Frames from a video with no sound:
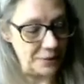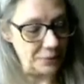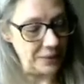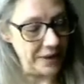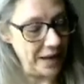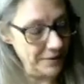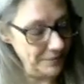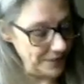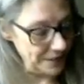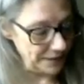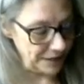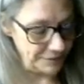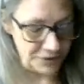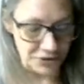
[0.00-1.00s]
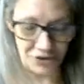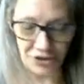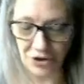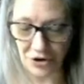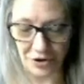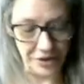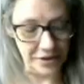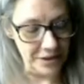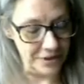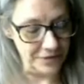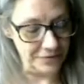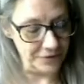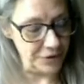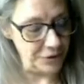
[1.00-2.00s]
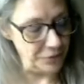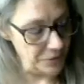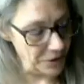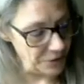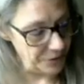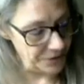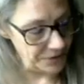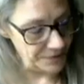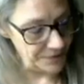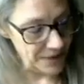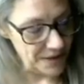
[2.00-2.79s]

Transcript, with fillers: And we have the lover's card here for you, Roze.